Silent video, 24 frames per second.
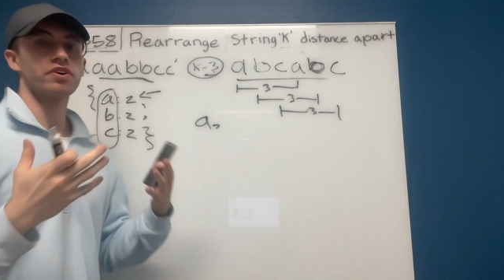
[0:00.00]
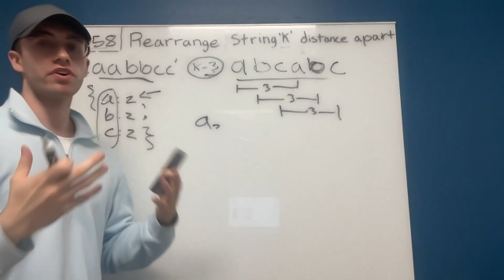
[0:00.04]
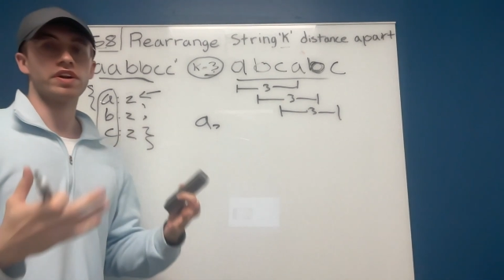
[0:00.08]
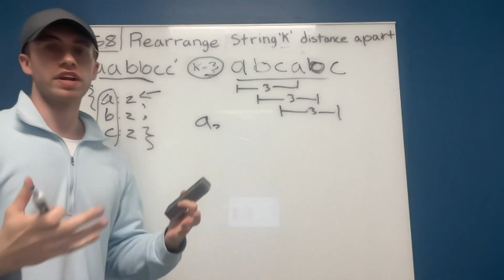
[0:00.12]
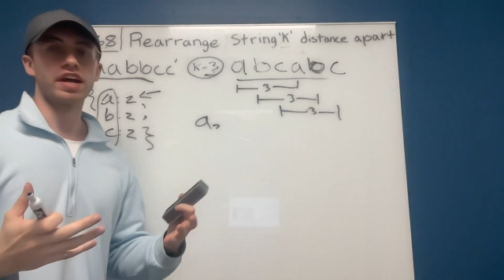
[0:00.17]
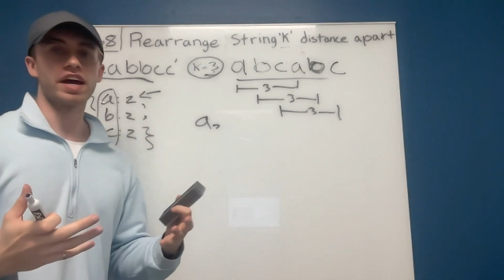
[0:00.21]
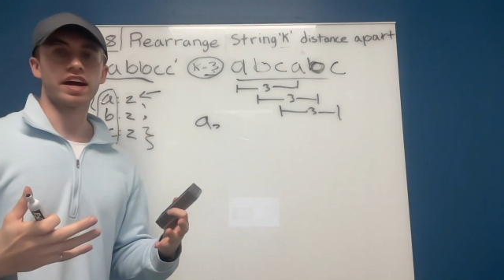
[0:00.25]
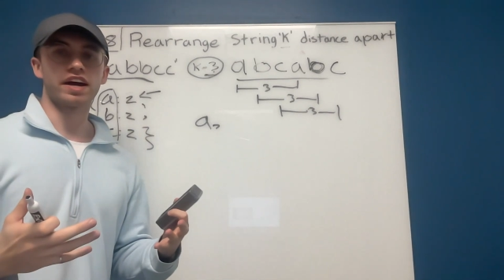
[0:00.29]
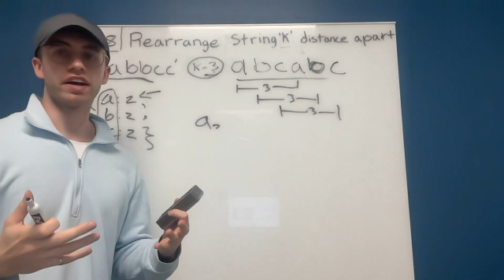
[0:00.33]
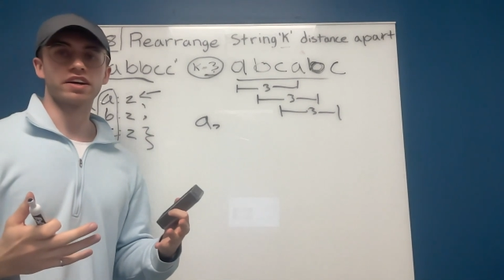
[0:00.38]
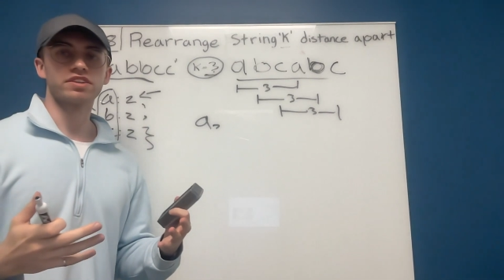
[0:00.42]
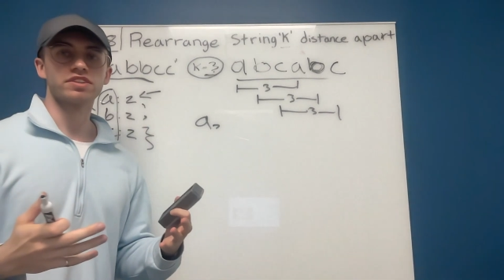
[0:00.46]

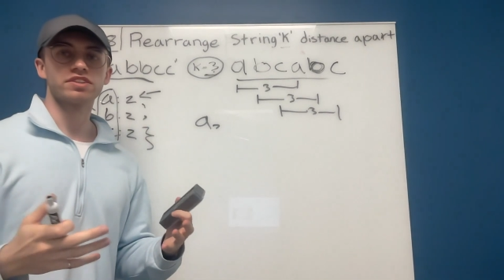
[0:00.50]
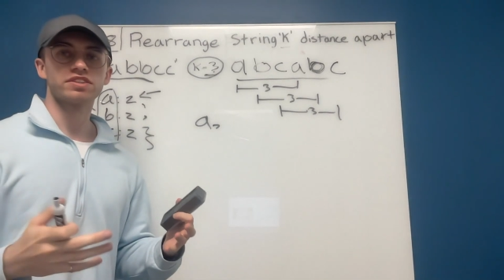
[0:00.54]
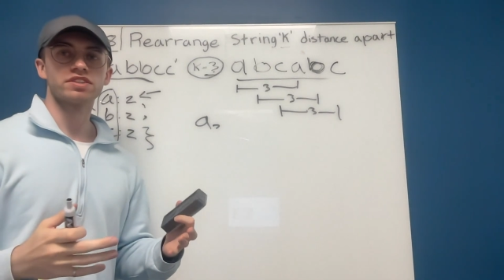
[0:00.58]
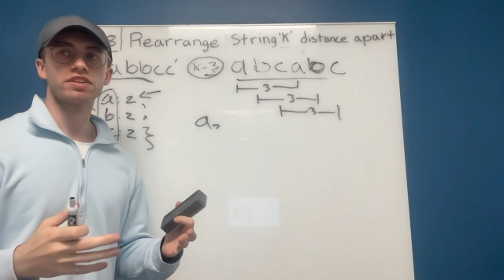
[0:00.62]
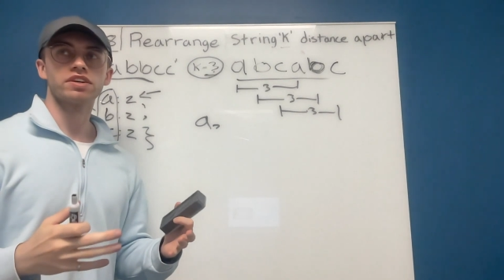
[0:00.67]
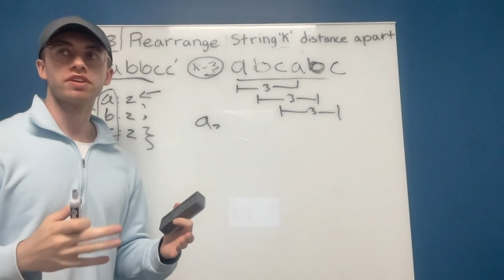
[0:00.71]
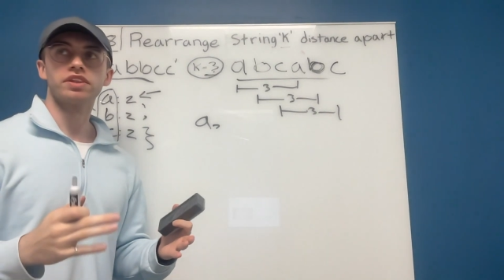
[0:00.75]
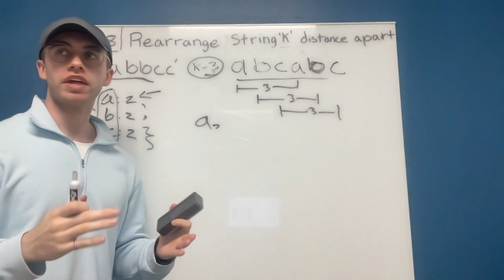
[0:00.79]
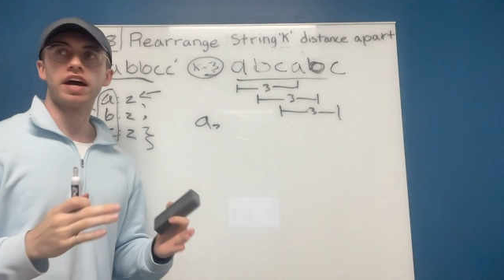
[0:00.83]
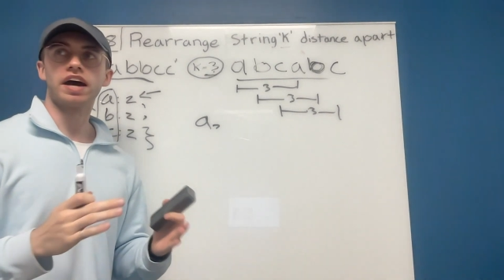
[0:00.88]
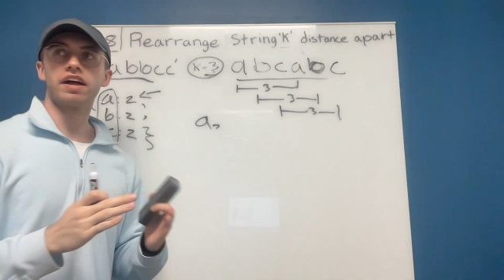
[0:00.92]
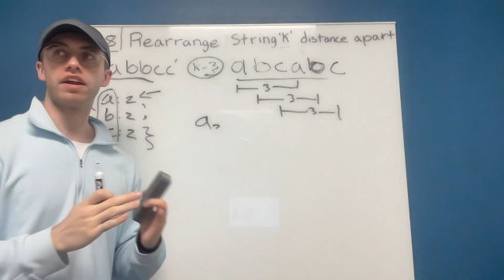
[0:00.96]
next
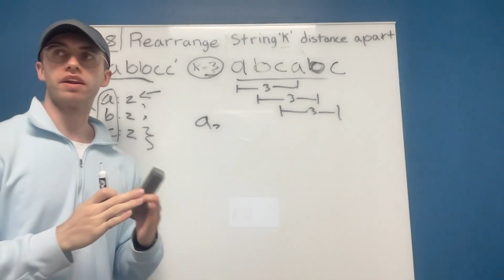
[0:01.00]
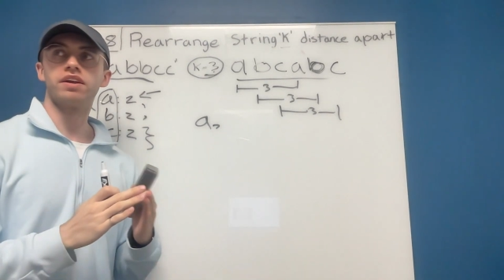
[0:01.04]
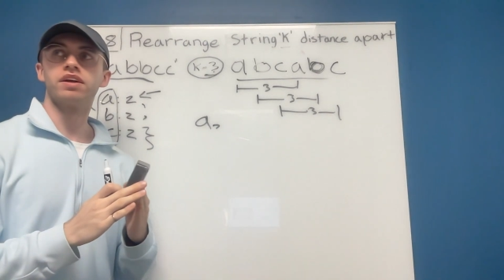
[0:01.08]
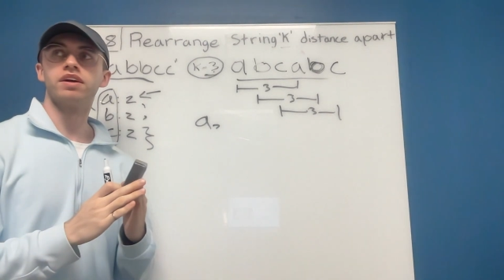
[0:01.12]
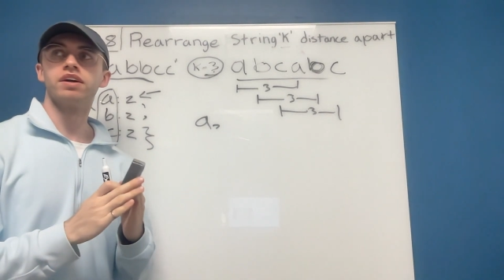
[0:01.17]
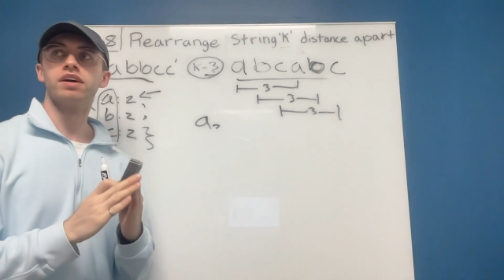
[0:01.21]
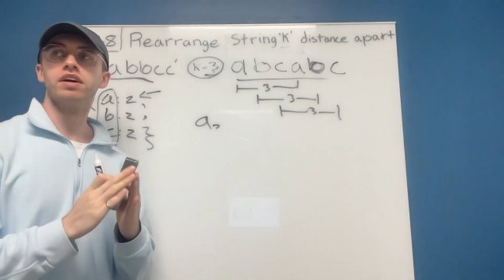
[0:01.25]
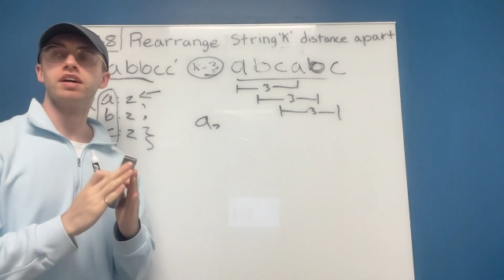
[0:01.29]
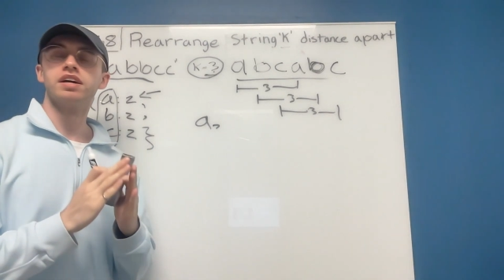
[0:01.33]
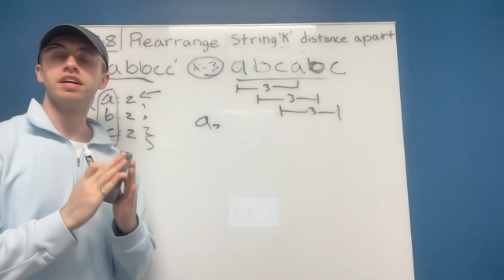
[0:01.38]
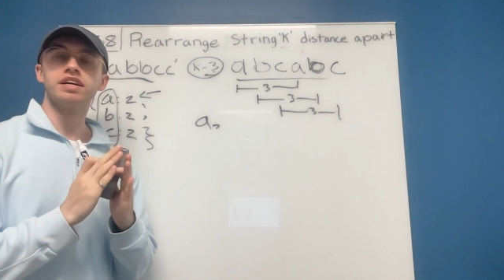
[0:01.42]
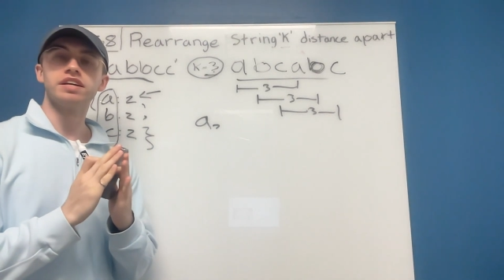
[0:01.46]
that
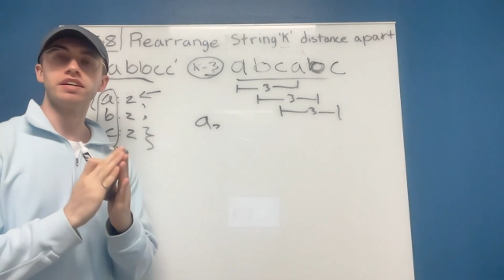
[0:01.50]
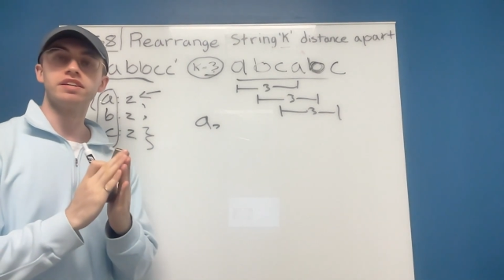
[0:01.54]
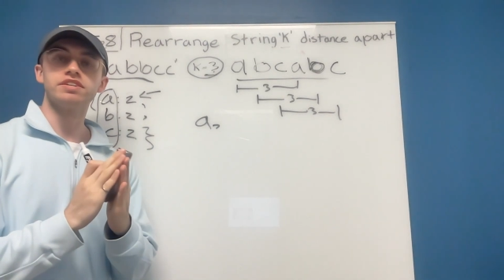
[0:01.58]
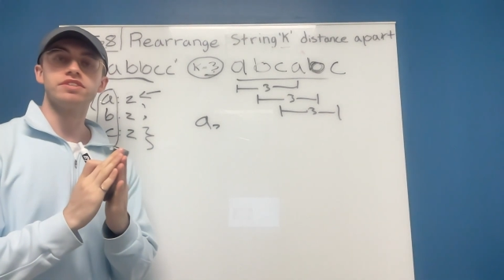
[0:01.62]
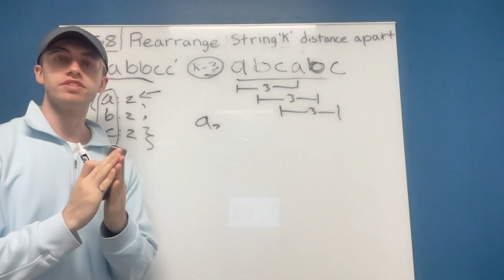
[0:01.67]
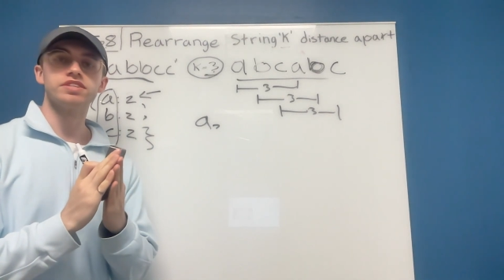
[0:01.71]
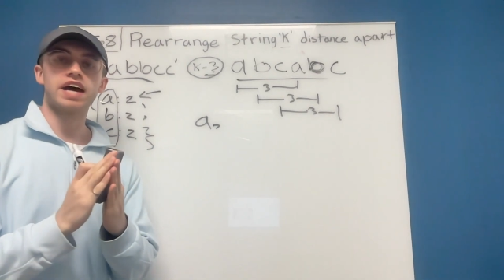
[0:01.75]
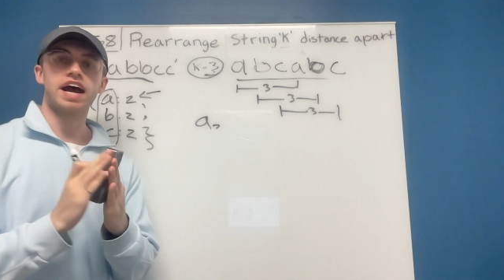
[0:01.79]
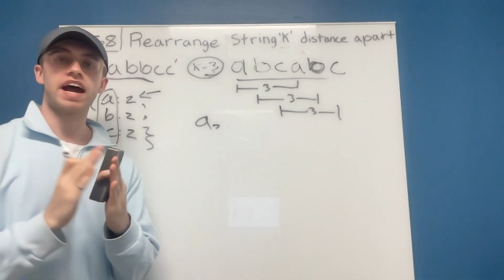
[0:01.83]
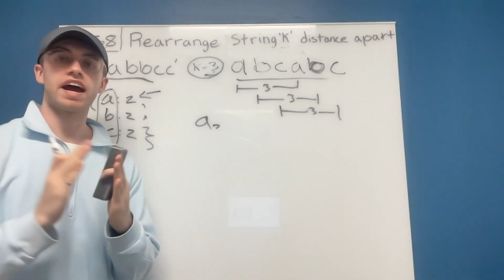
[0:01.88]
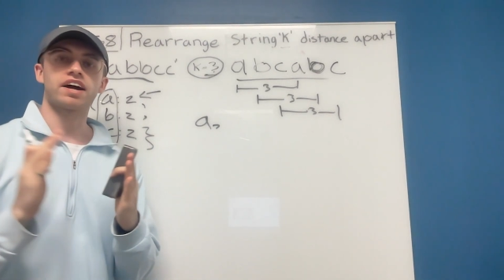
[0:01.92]
is